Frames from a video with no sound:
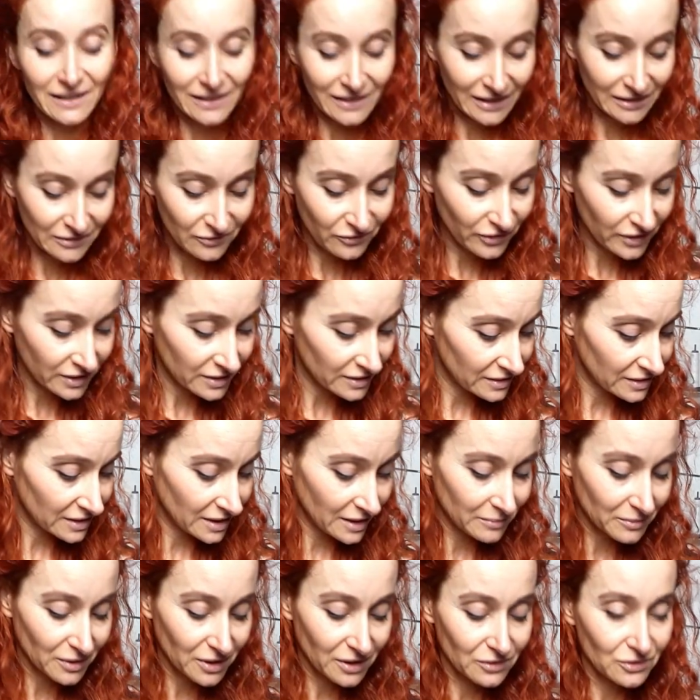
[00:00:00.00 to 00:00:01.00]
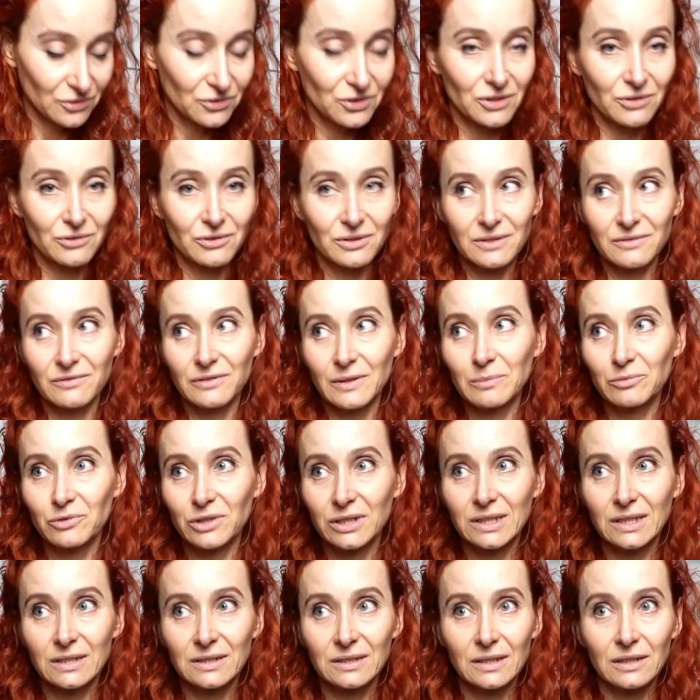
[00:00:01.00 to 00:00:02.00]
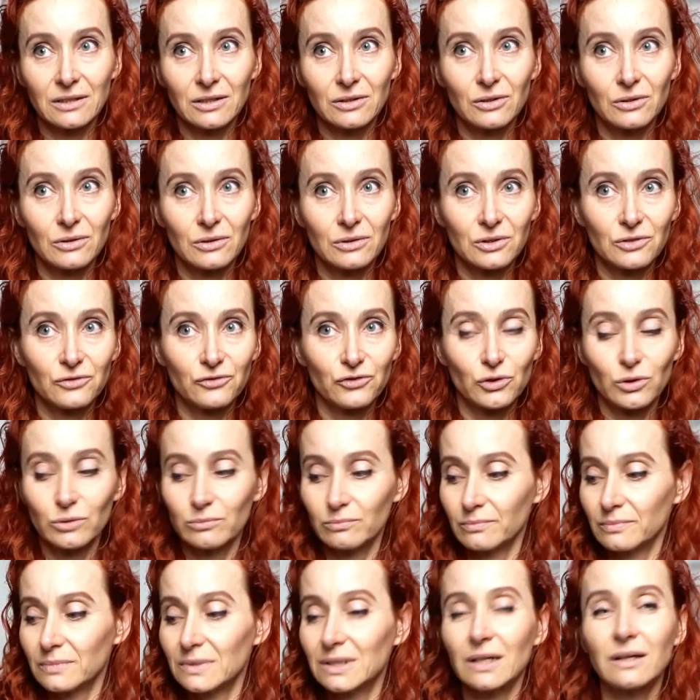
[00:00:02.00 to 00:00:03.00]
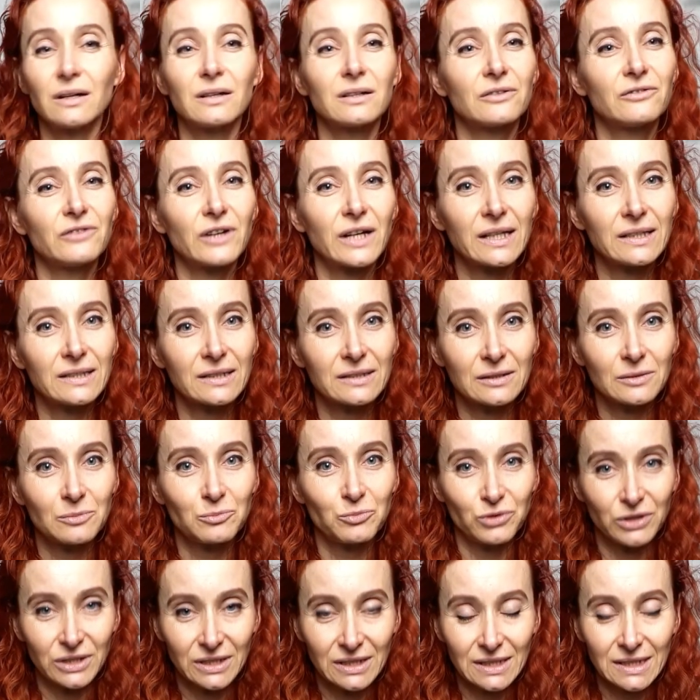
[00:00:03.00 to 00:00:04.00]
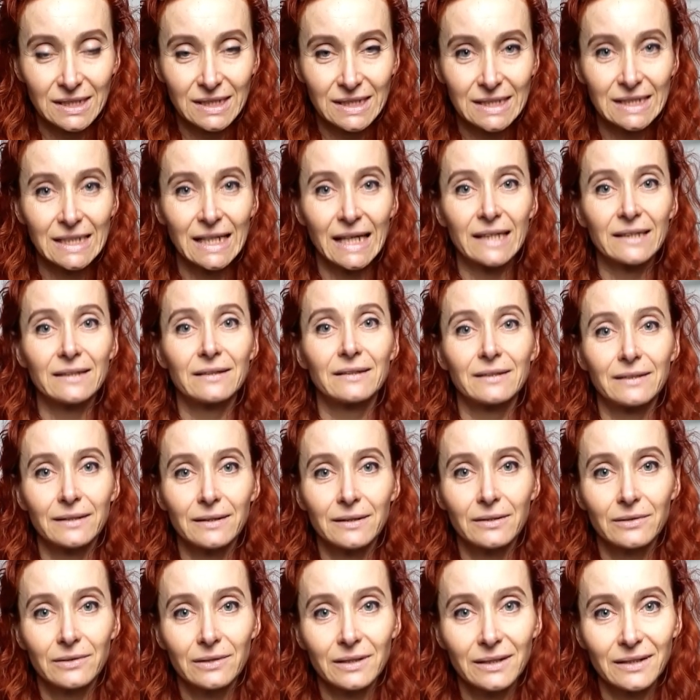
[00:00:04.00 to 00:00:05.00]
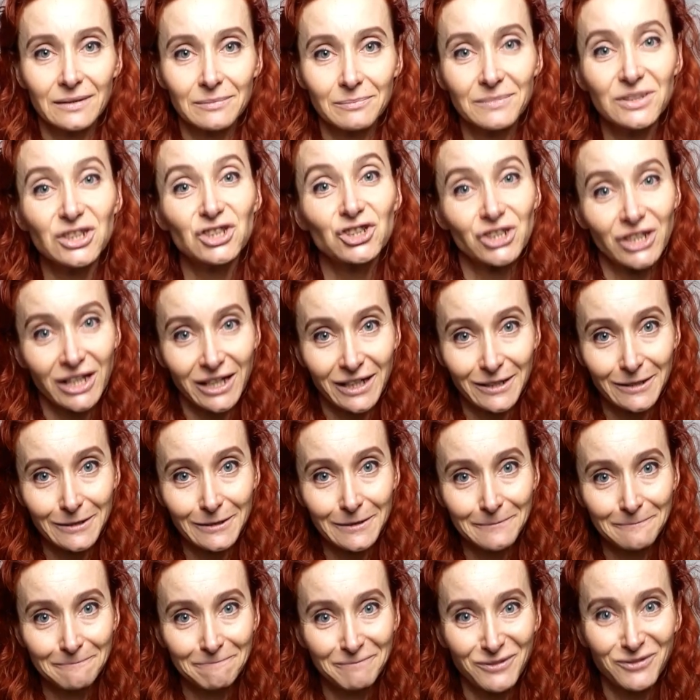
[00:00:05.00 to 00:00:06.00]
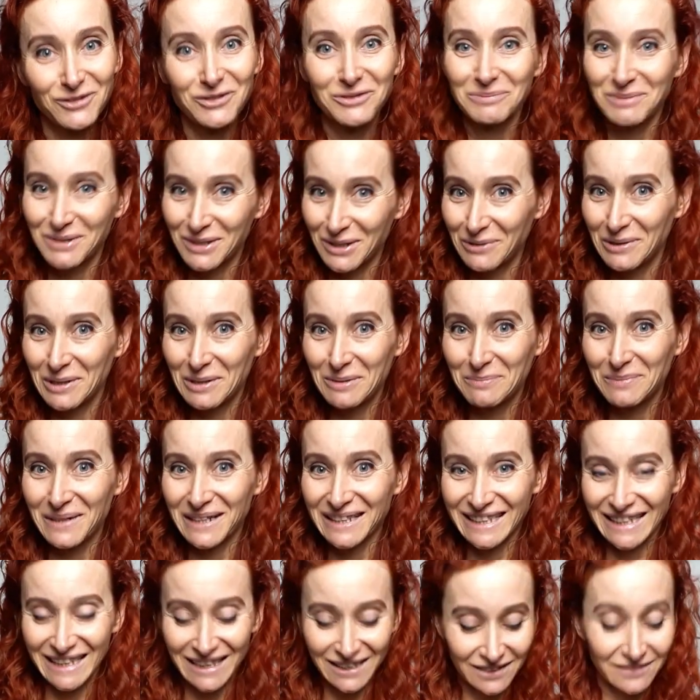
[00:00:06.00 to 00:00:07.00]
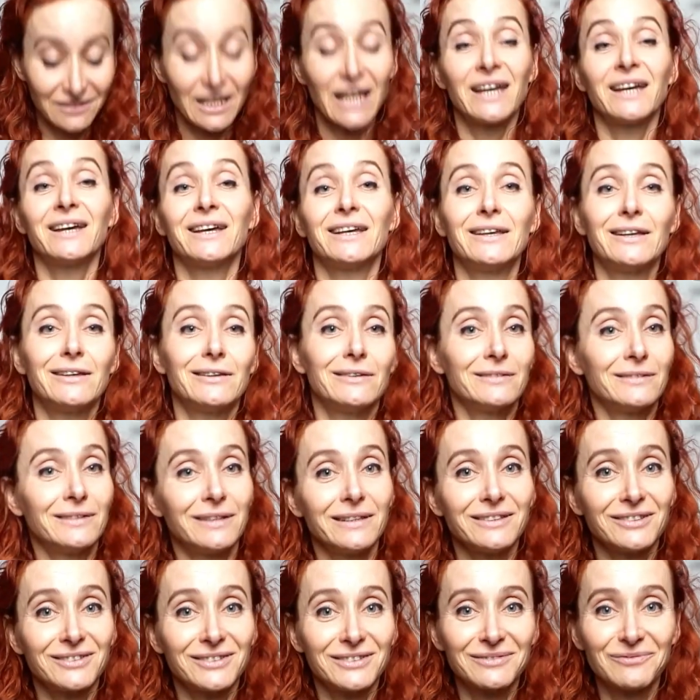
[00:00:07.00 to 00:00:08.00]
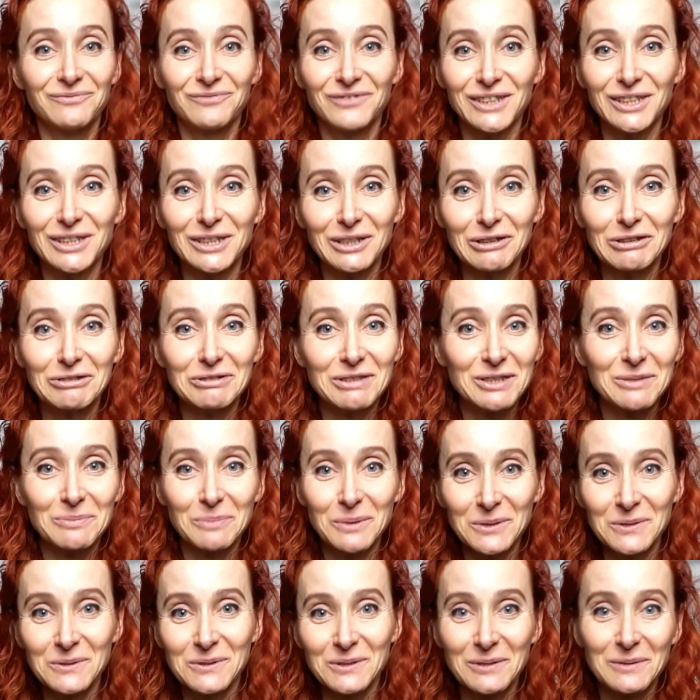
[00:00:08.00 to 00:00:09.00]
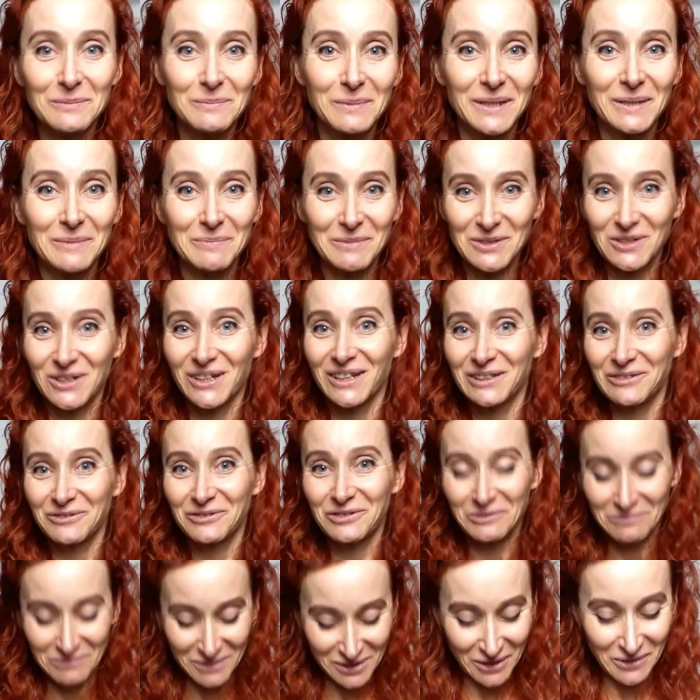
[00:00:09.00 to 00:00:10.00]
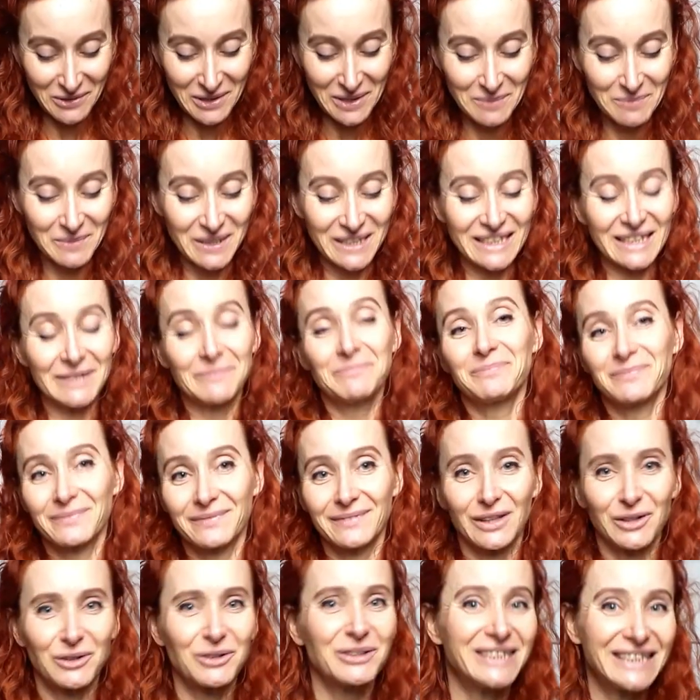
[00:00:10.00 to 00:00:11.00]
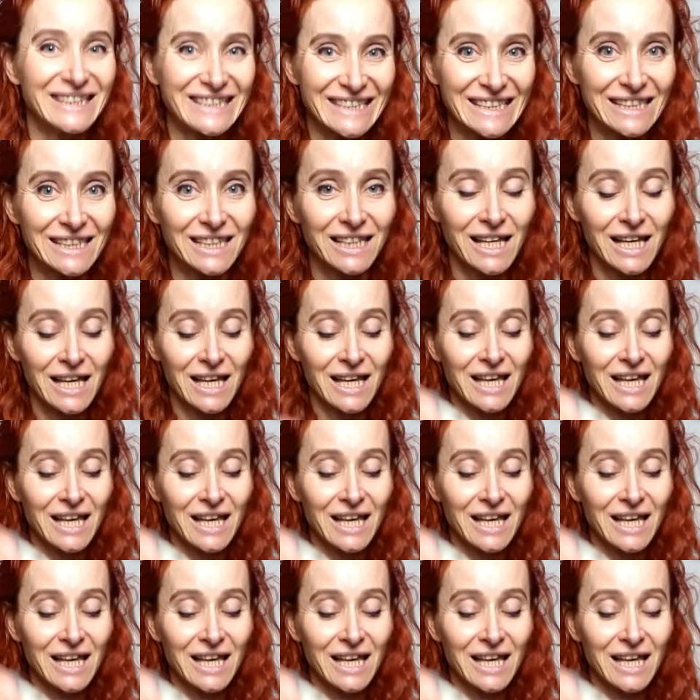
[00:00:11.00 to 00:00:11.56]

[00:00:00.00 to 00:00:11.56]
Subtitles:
And finally, I'm going to show you the fabric that I got from Dark Violent Prints. And thank you again, Michelle from Sewing Bunny. This video is sponsored by Michelle from Sewing Bunny. No, it isn't.